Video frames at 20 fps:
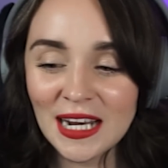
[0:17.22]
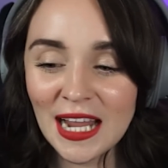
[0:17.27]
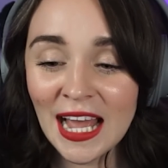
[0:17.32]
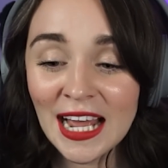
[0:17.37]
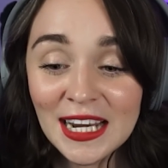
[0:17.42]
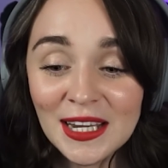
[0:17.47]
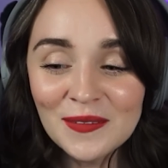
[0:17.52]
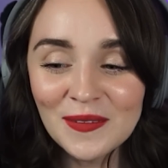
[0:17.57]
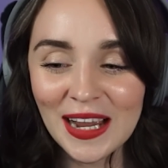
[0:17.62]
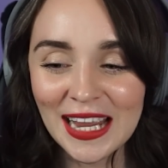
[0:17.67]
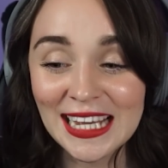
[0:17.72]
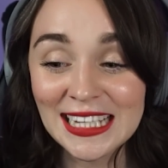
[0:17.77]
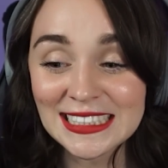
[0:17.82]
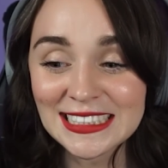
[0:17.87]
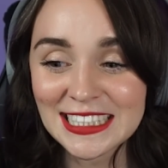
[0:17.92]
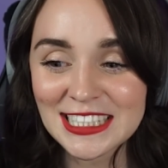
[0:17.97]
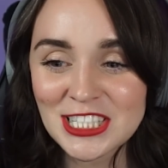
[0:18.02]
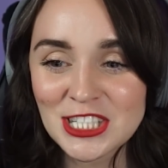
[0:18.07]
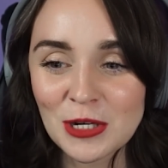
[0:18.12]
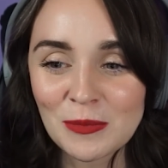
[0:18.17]
anyway,
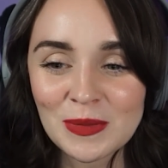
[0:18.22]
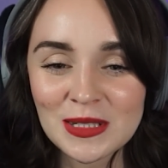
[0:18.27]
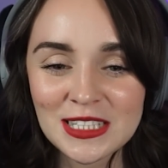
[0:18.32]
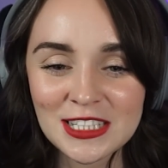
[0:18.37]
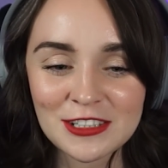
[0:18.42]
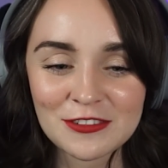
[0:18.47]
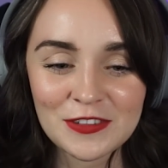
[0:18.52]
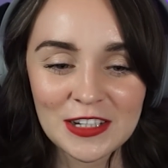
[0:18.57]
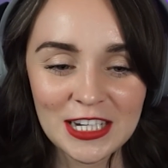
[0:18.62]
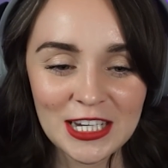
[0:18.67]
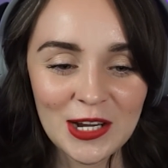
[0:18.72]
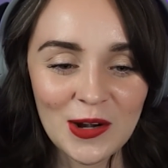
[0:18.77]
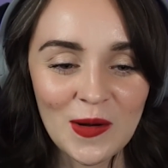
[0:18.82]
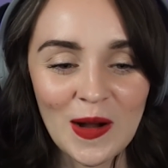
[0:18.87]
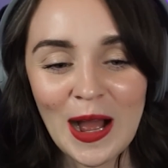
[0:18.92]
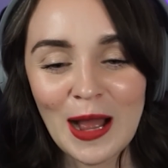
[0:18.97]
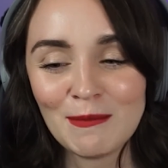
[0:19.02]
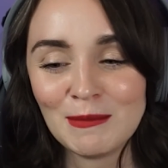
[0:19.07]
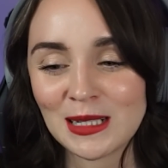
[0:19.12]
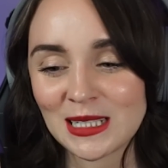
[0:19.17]
let's jump into the video.
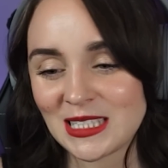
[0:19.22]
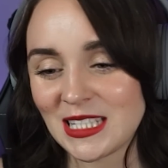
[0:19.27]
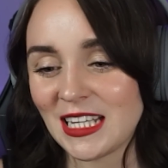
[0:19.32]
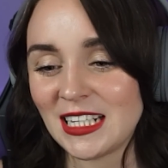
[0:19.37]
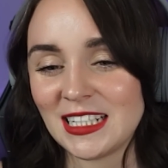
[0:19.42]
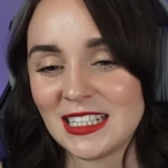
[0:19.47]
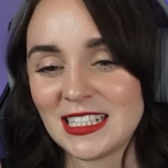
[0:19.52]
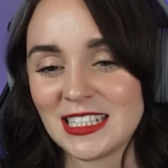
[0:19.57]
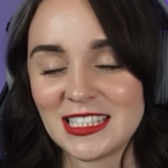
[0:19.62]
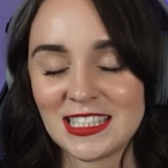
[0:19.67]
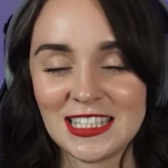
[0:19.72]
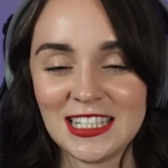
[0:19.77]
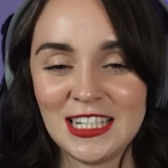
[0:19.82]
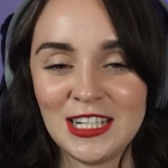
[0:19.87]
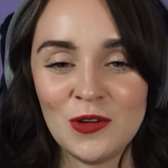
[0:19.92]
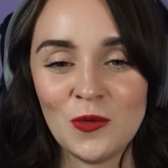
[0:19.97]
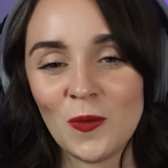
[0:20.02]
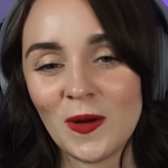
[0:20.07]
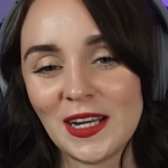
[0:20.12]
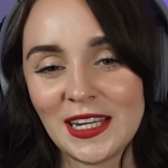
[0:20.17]
I'm excited to
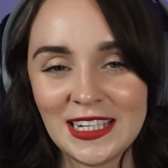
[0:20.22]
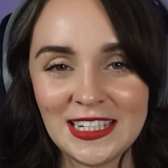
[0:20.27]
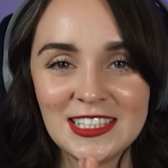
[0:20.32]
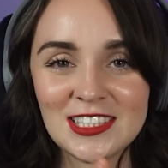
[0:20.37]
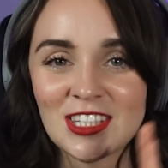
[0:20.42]
see what he's